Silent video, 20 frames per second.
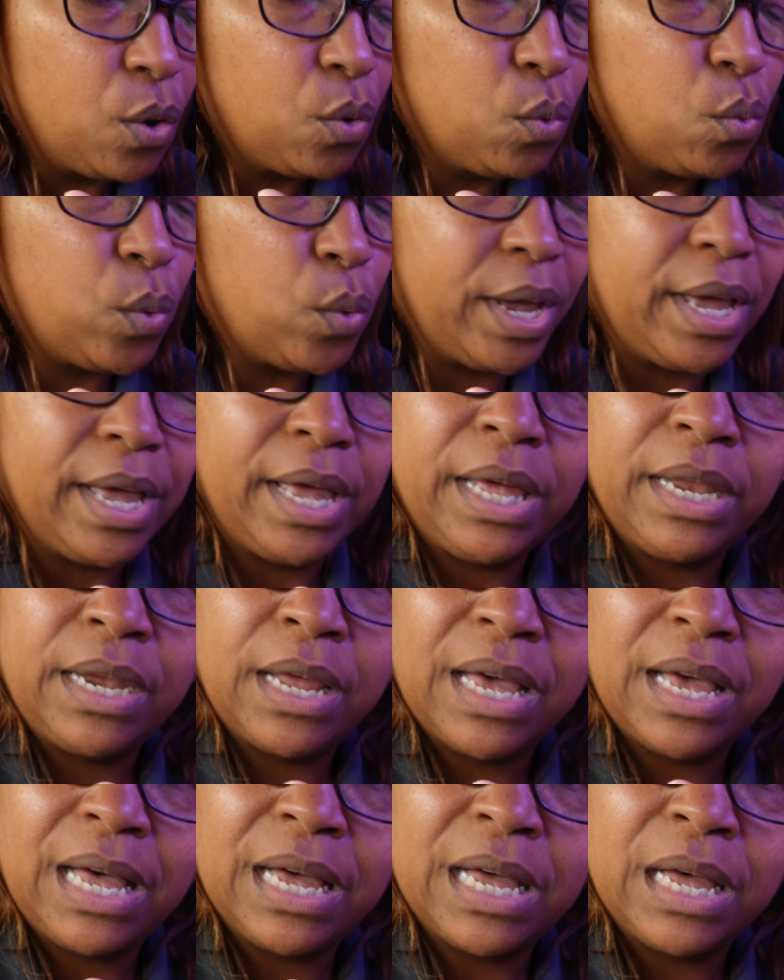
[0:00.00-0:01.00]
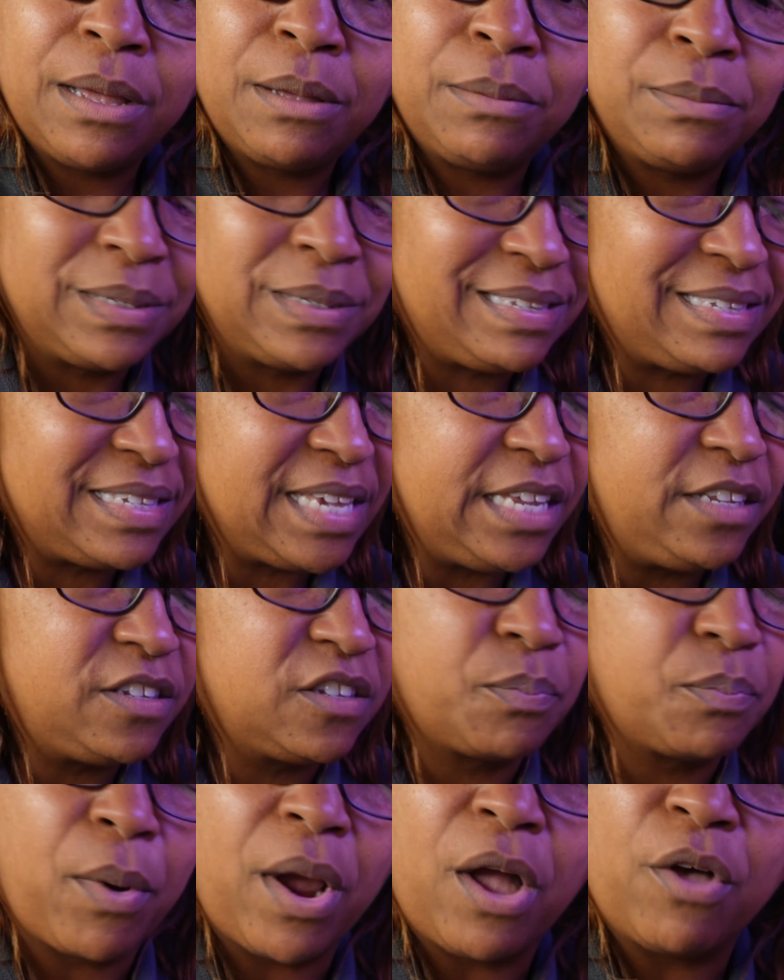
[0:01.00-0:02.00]
when um, seeds
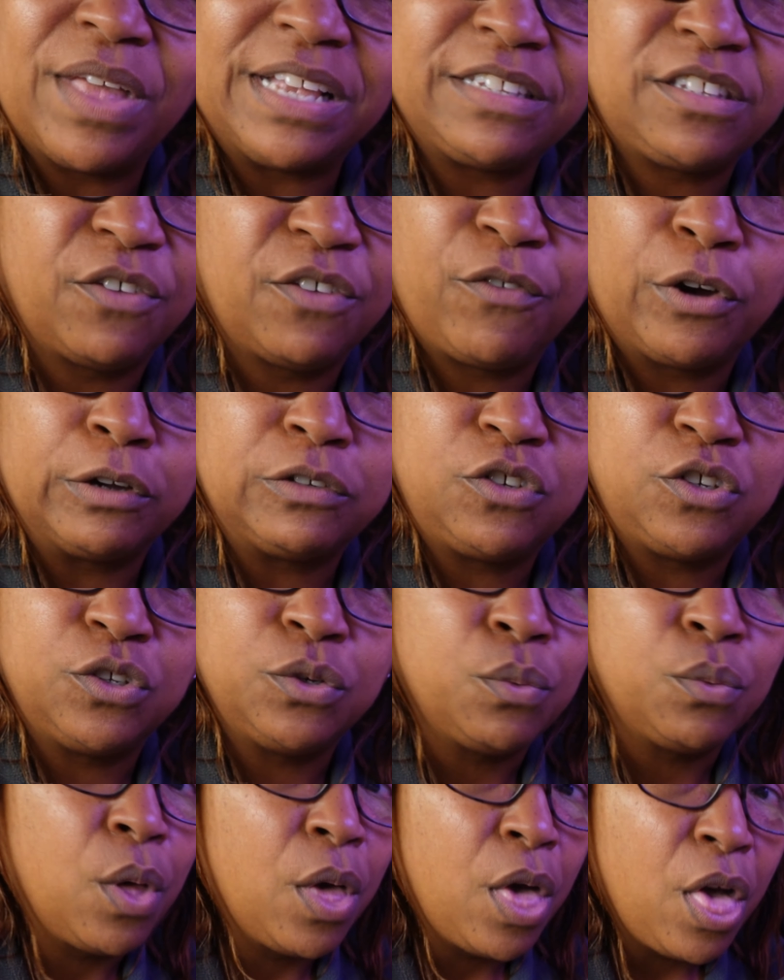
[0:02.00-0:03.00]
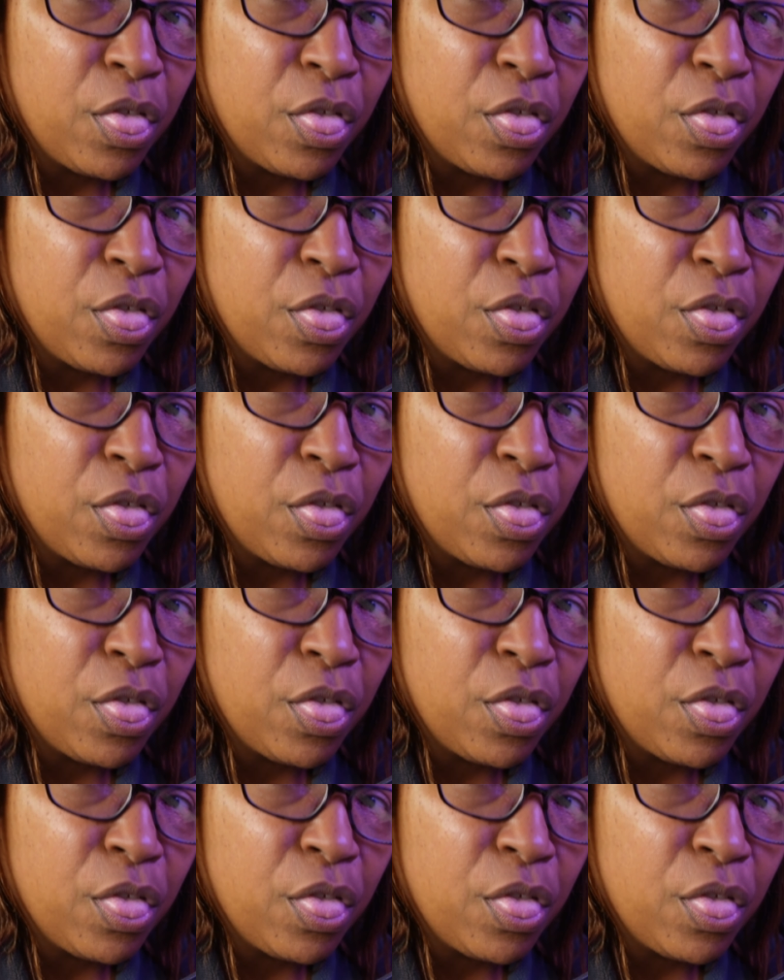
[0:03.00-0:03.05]
sprout. That's the first two.